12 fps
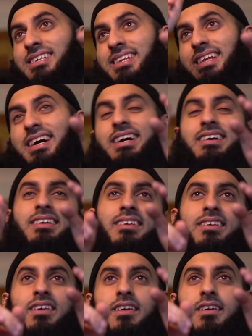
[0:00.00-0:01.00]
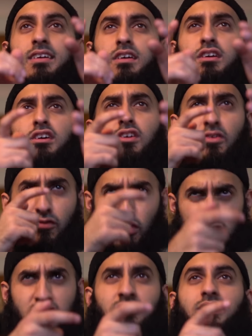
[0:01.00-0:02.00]
Allah for
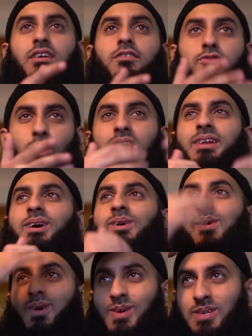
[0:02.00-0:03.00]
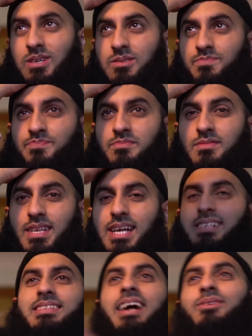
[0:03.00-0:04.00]
izzah, for honor.
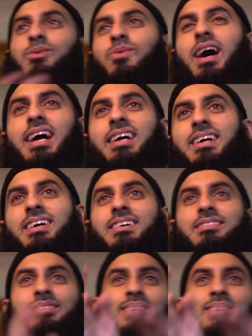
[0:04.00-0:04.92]
Is that not why the